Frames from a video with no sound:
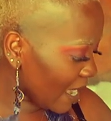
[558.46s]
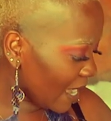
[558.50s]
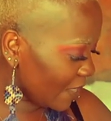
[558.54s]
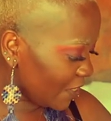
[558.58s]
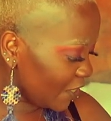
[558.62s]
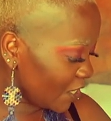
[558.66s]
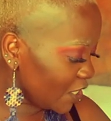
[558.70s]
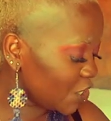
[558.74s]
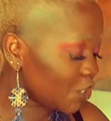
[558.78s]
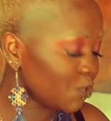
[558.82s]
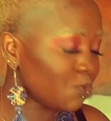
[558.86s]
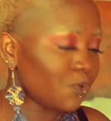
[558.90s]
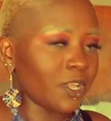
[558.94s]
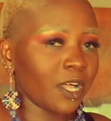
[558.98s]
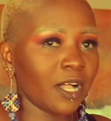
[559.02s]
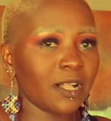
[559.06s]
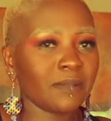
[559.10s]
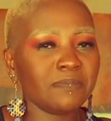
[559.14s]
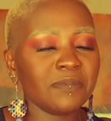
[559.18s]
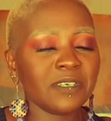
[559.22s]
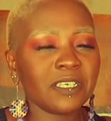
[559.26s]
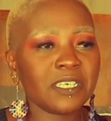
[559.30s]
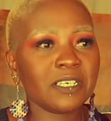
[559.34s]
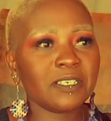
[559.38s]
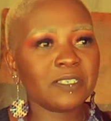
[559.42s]
I think she will
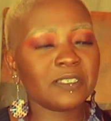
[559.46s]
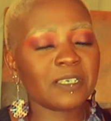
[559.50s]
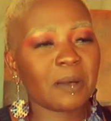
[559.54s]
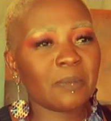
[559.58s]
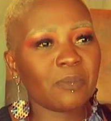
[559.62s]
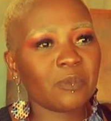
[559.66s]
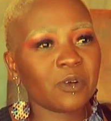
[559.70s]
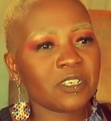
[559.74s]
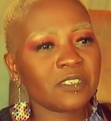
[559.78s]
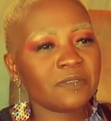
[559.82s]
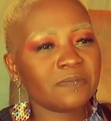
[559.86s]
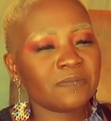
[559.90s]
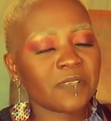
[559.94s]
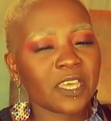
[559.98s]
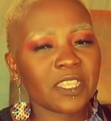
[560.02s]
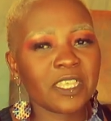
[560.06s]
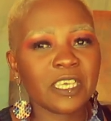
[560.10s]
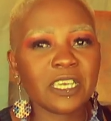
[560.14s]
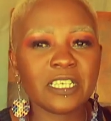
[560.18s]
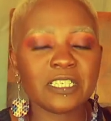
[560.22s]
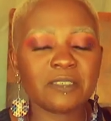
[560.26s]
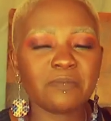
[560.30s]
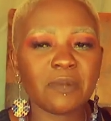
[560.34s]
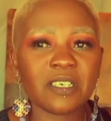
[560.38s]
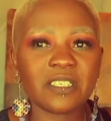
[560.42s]
help me kill someone. I
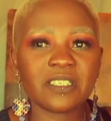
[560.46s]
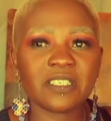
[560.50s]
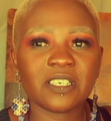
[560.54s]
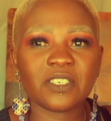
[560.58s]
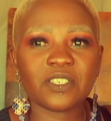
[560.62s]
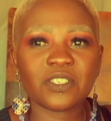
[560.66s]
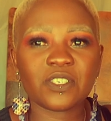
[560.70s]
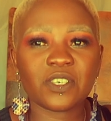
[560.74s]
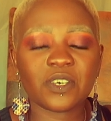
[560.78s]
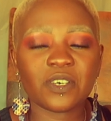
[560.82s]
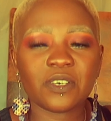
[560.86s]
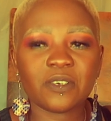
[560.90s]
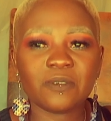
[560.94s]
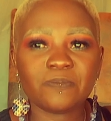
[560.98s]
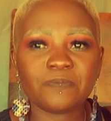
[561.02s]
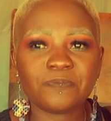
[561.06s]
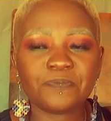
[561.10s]
think it's my sister.